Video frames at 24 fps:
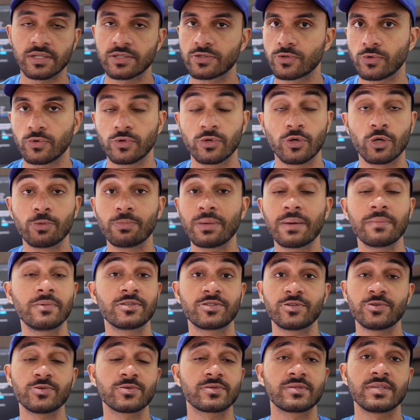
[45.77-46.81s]
So you'll be able
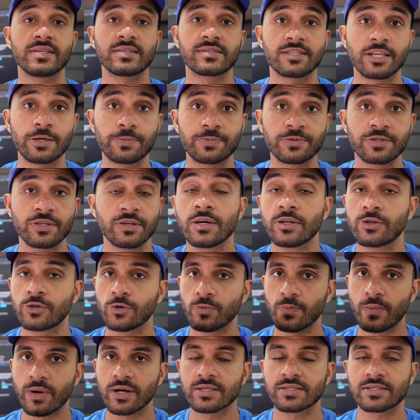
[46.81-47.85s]
to use these tips to
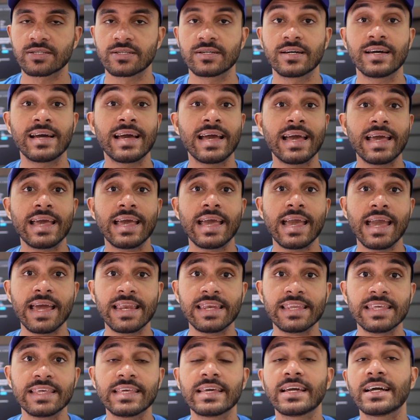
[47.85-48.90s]
master
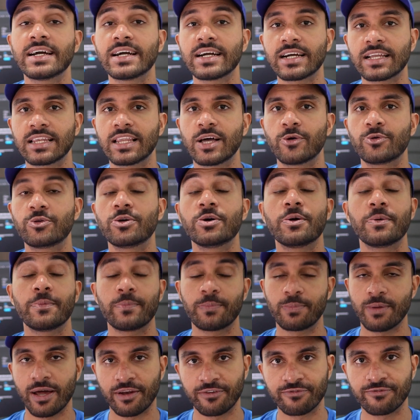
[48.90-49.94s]
any cloud
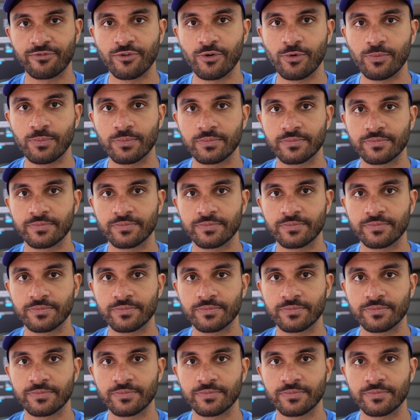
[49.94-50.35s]
platform.